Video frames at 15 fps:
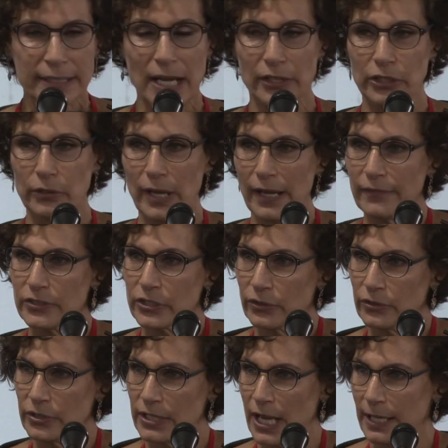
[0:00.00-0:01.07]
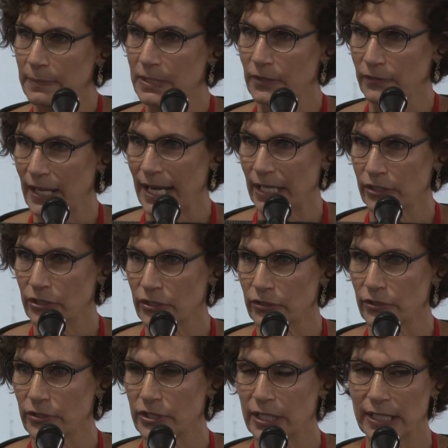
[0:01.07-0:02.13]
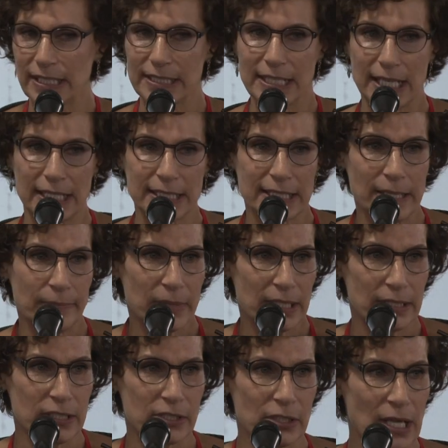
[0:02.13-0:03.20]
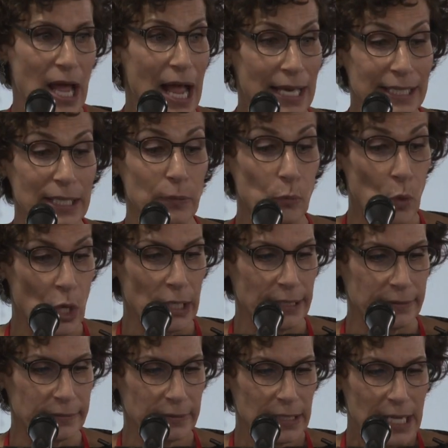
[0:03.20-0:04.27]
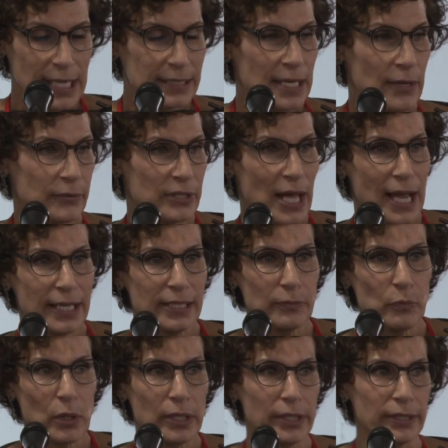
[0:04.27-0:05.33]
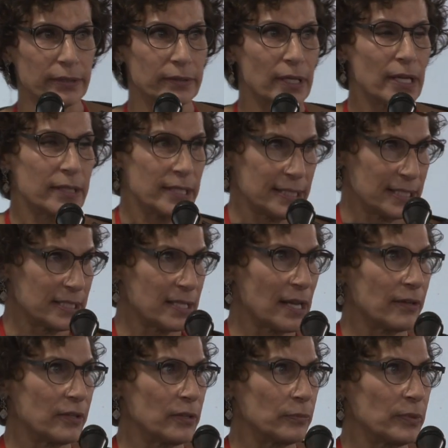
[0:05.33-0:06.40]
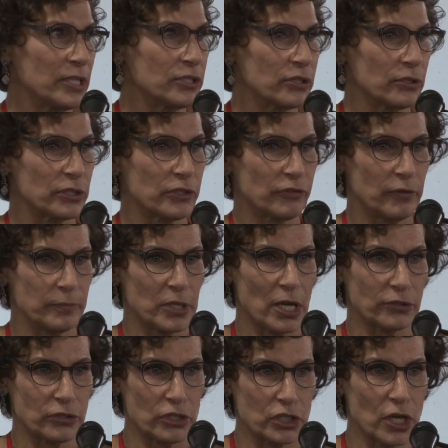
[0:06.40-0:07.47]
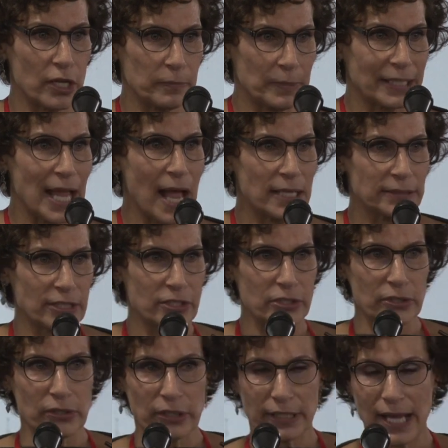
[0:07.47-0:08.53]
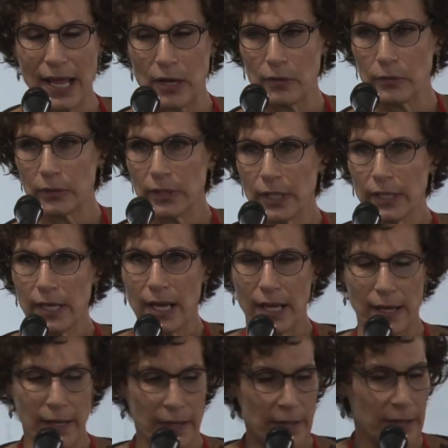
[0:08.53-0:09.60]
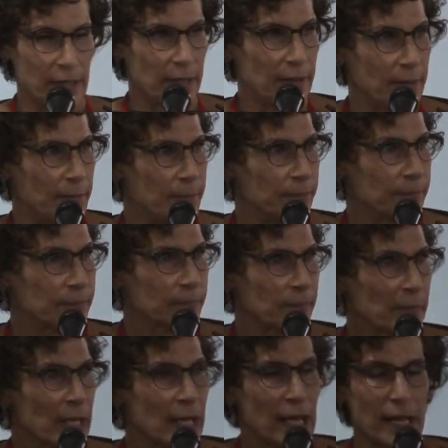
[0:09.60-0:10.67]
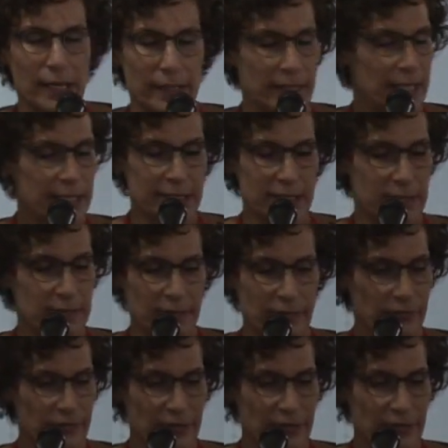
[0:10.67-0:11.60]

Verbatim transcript: Now you have certain types of cancers that contain something that's the I D one. Now with I D one, this is out of the research from Doctor Sean McAllister at Cal. Uh, um, uh, he's a